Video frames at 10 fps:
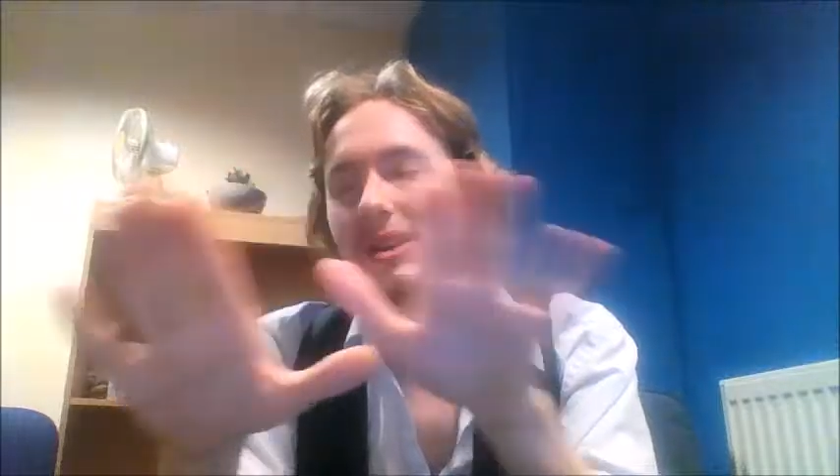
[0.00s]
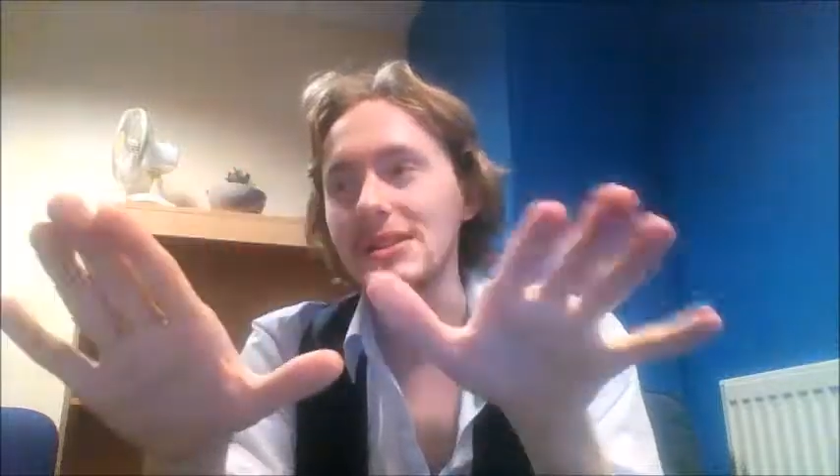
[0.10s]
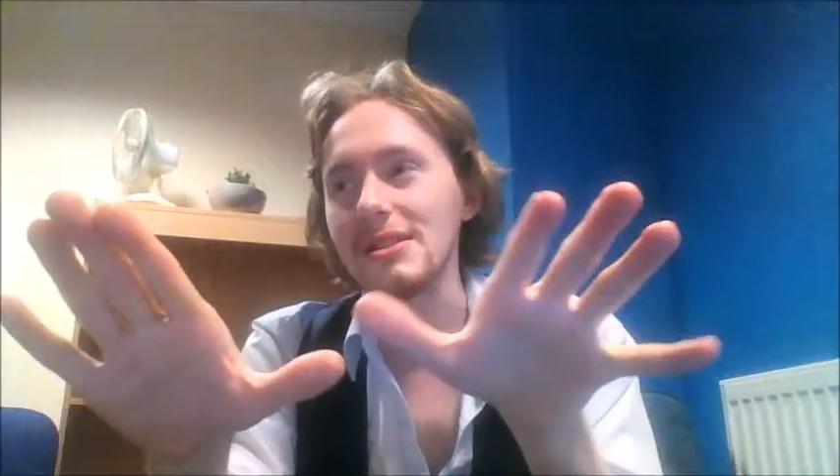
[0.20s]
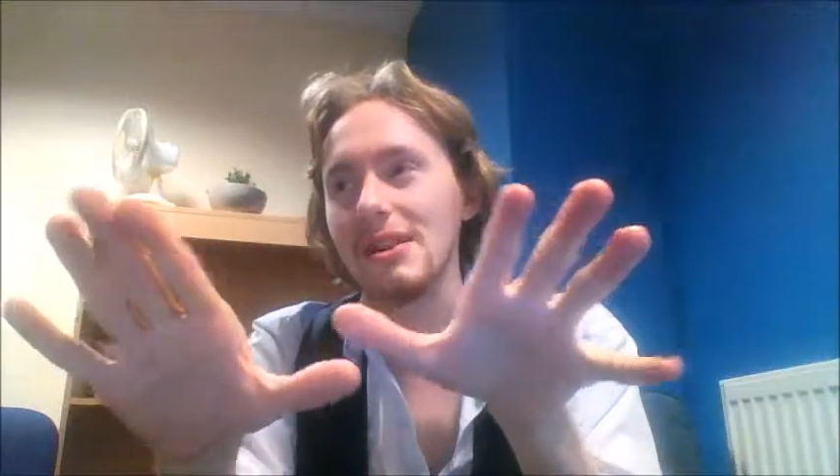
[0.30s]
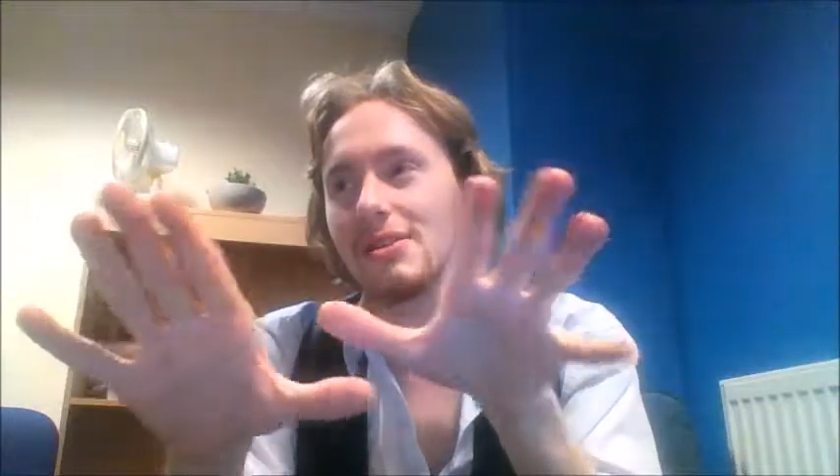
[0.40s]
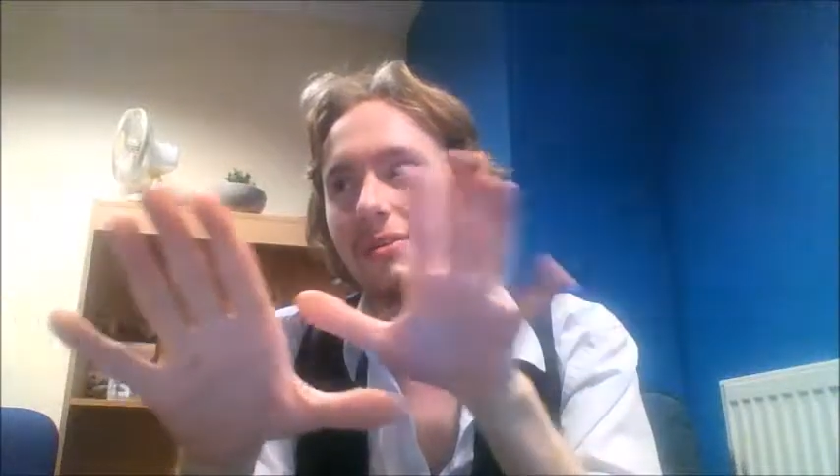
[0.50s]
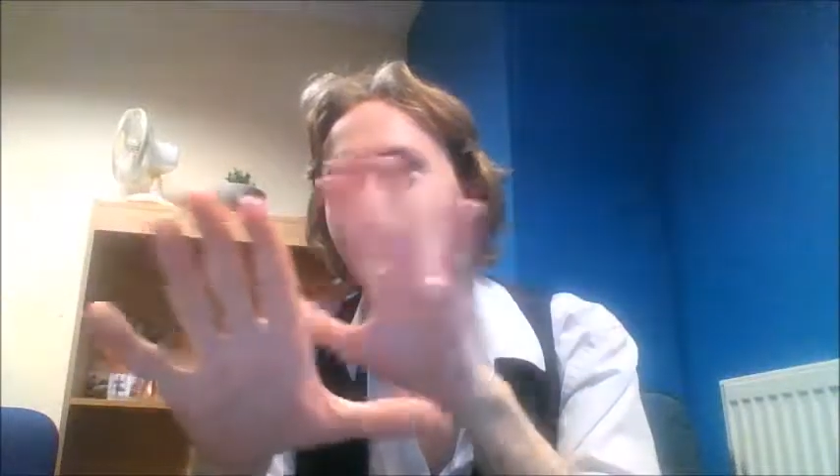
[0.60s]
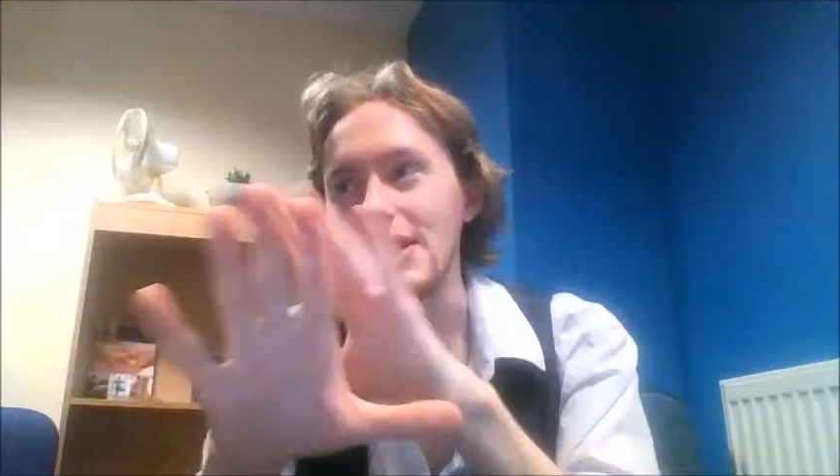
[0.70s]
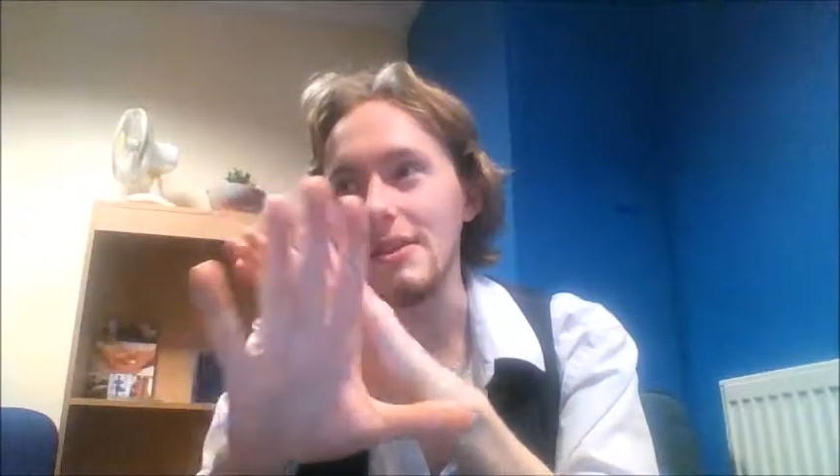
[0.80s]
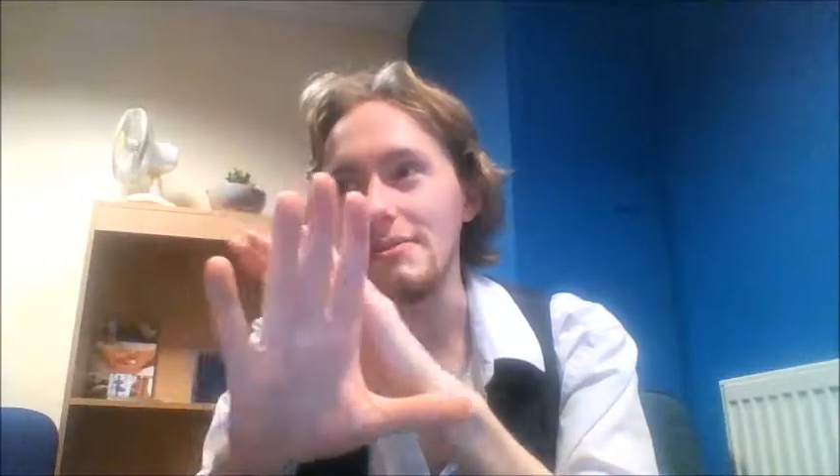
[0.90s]
Basically, I don't
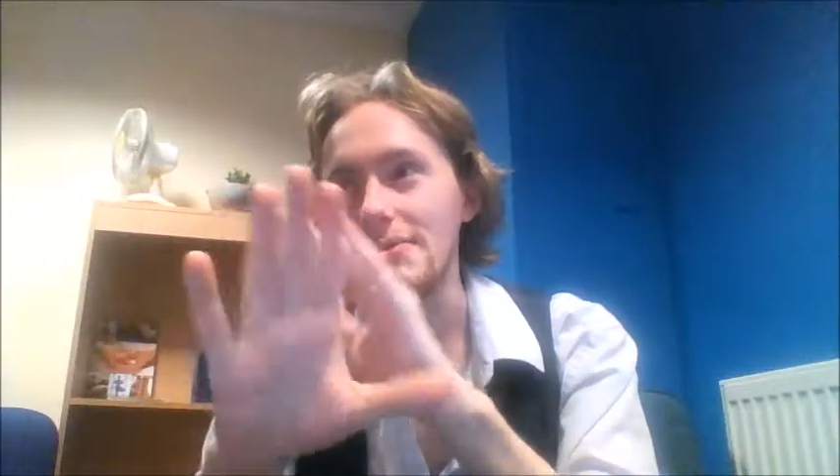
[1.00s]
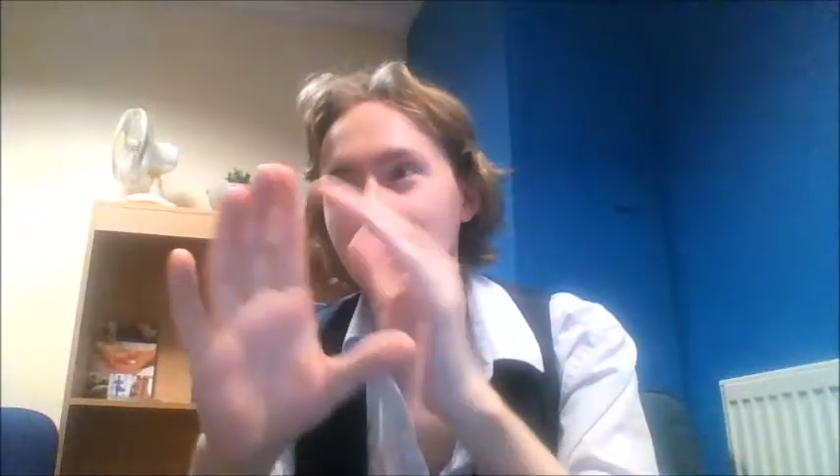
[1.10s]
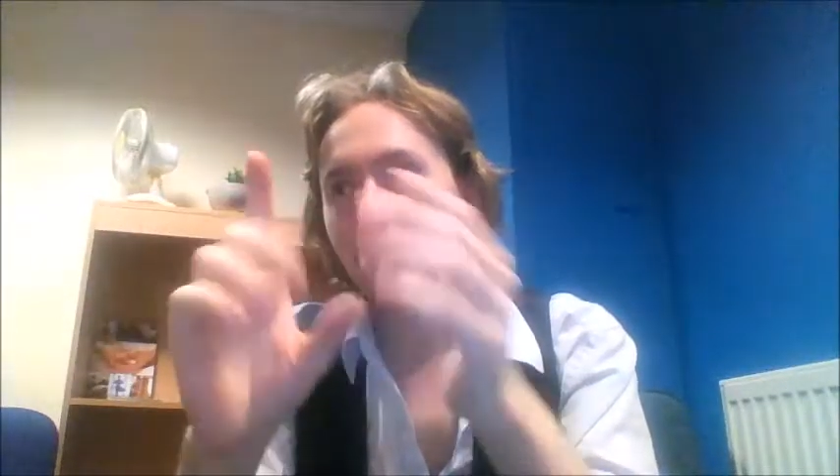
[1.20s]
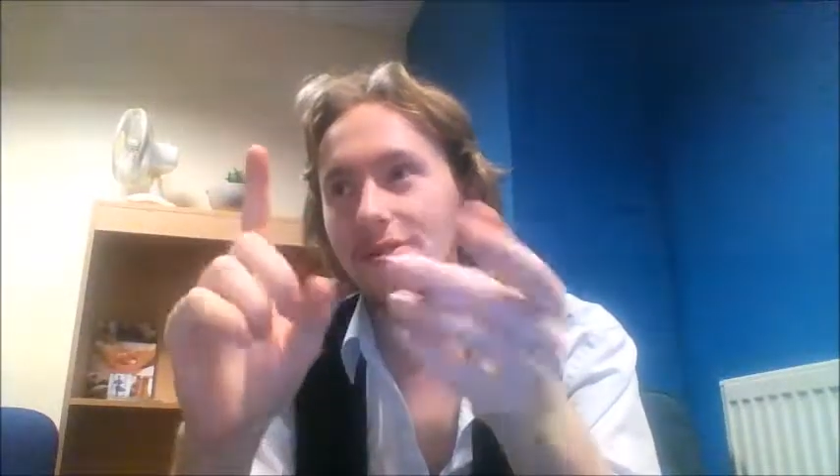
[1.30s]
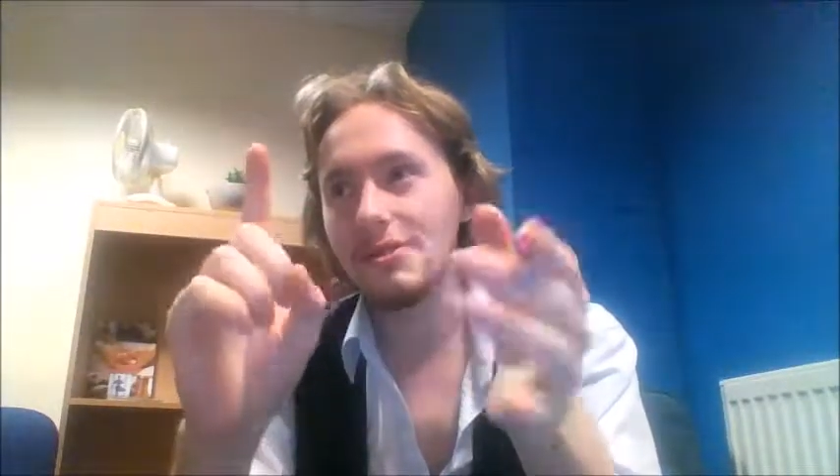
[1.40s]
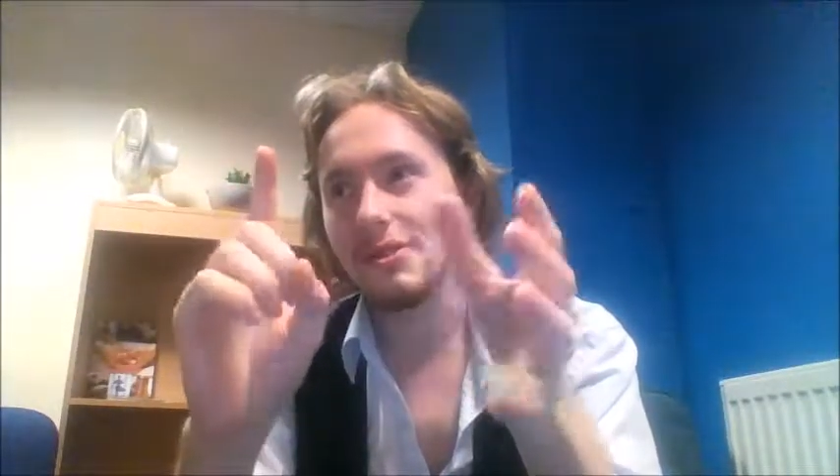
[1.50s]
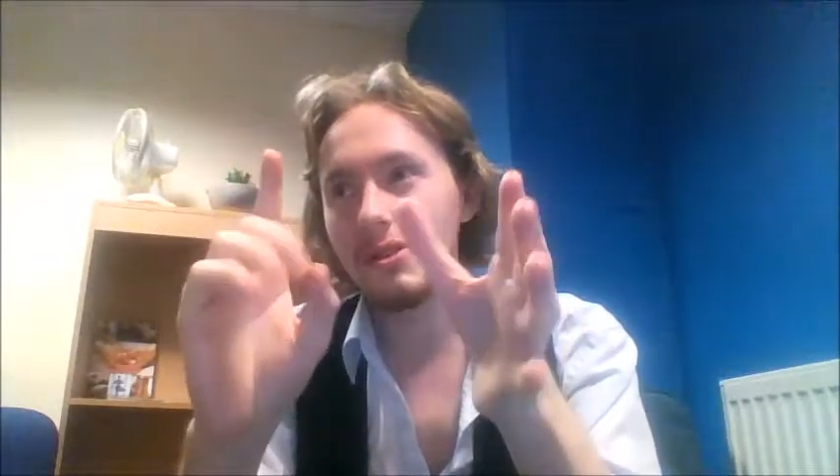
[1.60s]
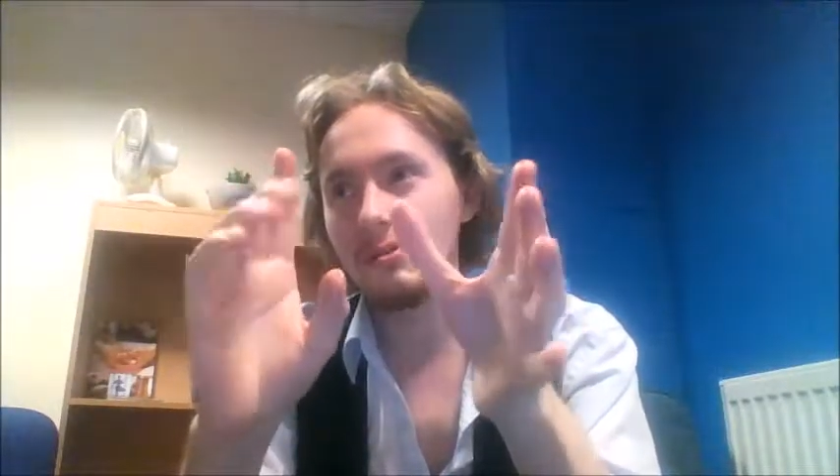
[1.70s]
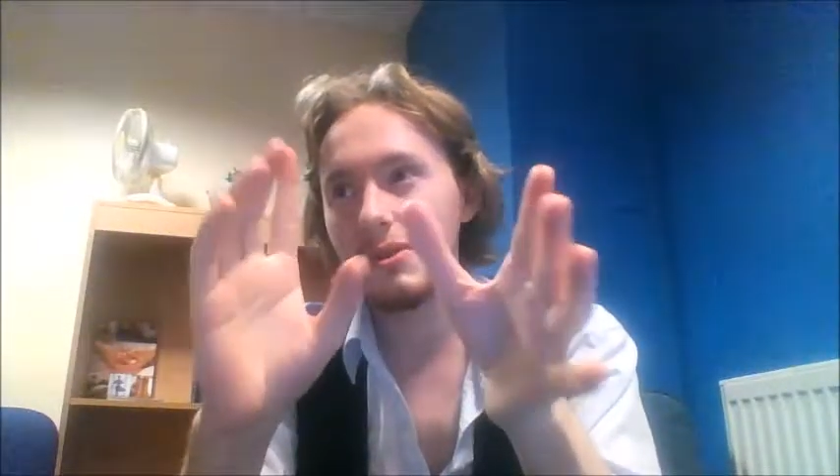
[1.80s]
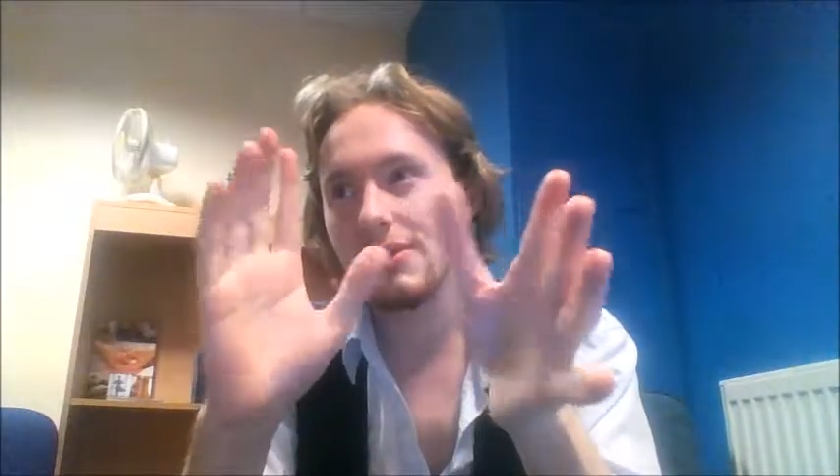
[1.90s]
want any, anything to
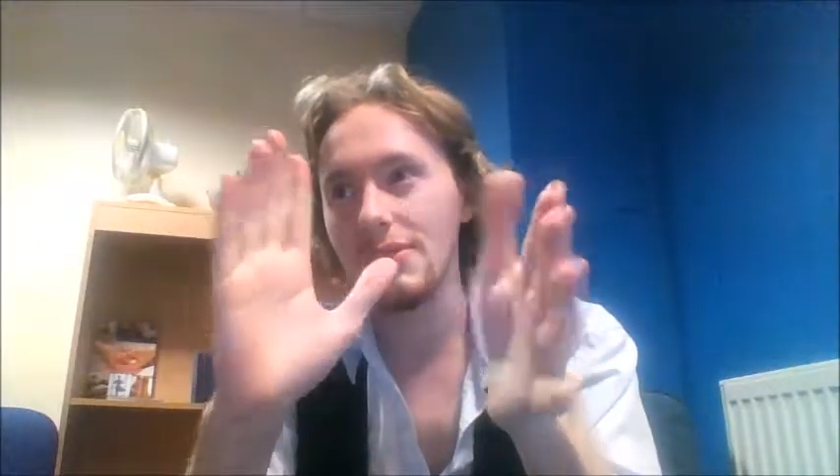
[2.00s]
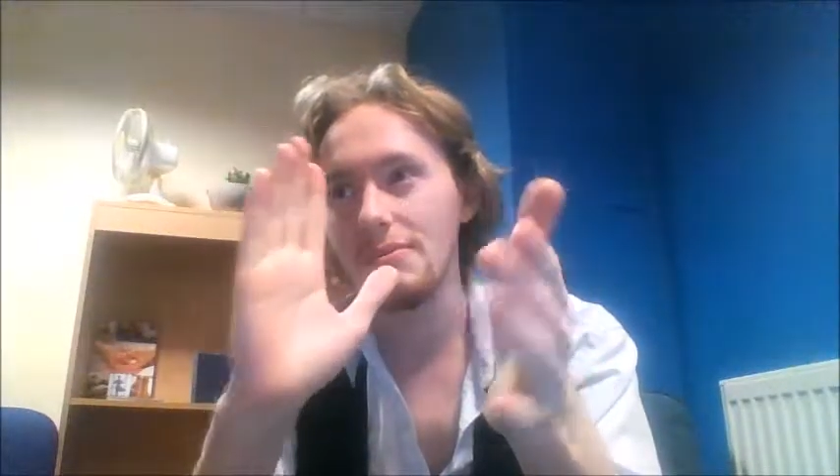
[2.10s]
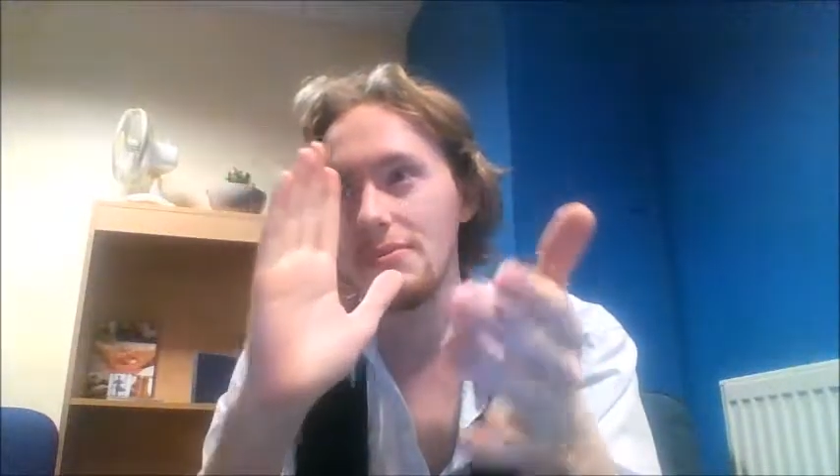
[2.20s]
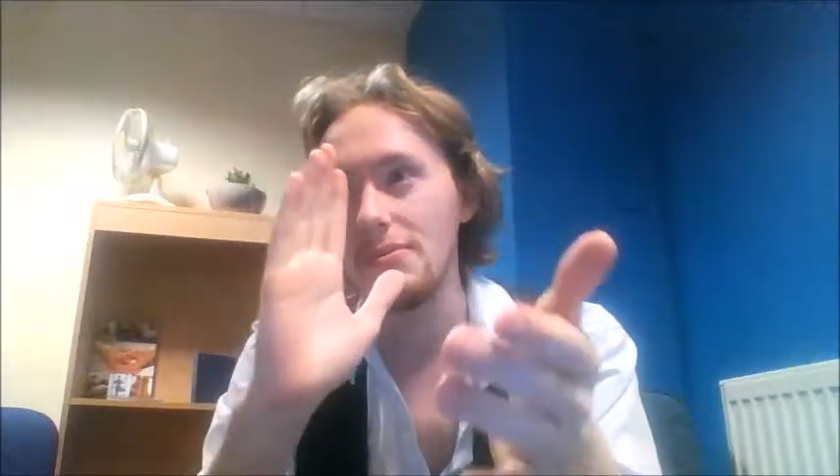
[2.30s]
do with.